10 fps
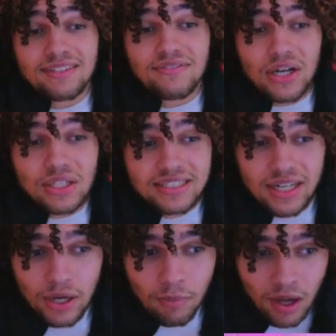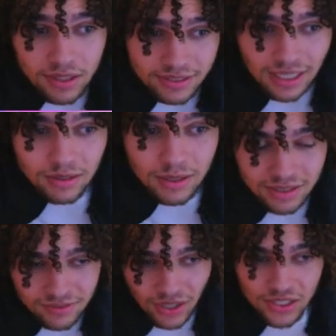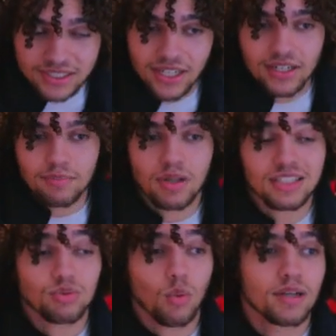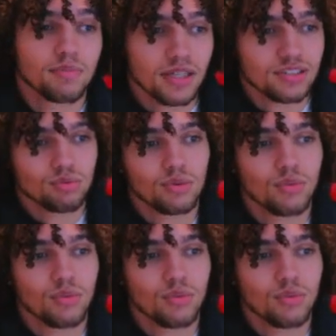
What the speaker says: very scary mon. Salamence is very scary. +1/+1